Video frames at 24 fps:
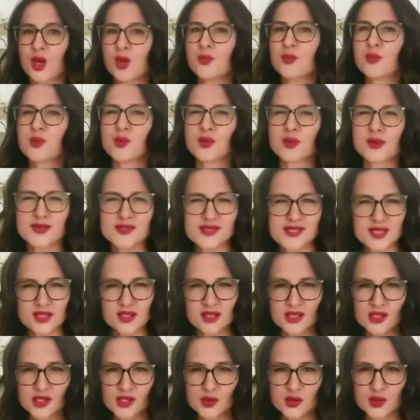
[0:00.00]
poor
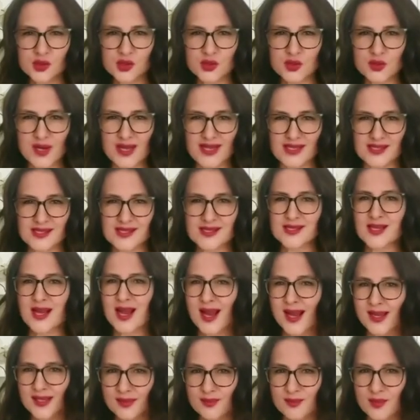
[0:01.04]
resilience to stress,
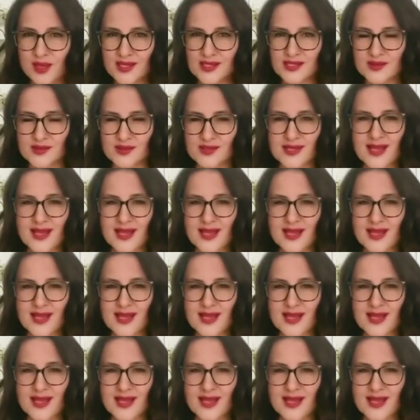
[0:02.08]
tight muscles,